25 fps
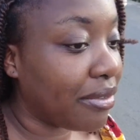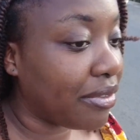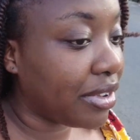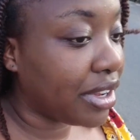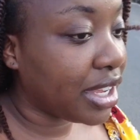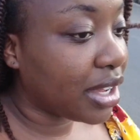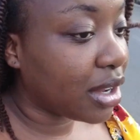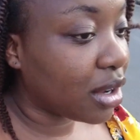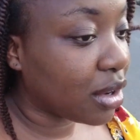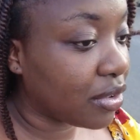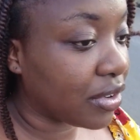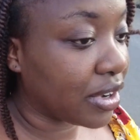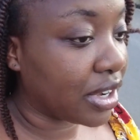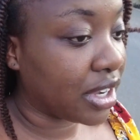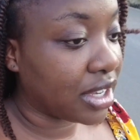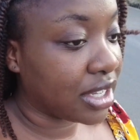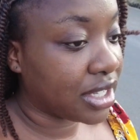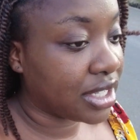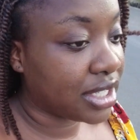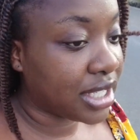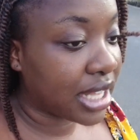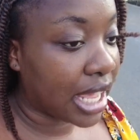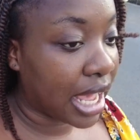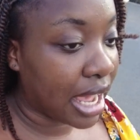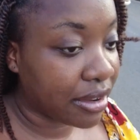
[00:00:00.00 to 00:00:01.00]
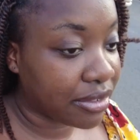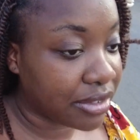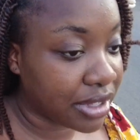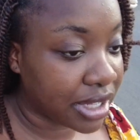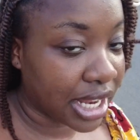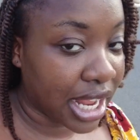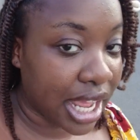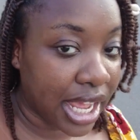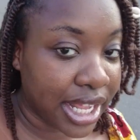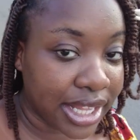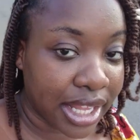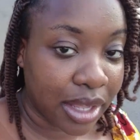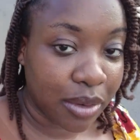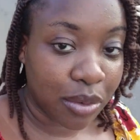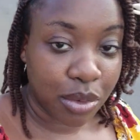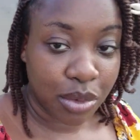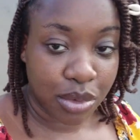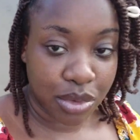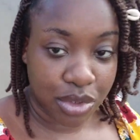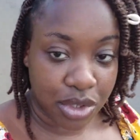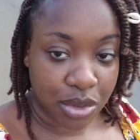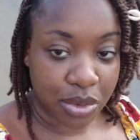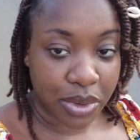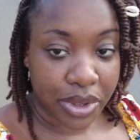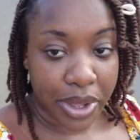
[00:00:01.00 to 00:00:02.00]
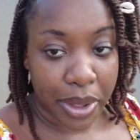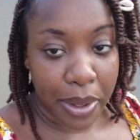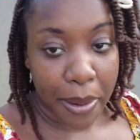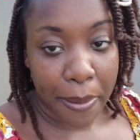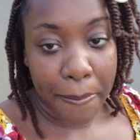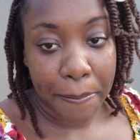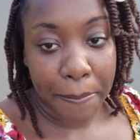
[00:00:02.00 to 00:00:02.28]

video first. After that, then we'll do it.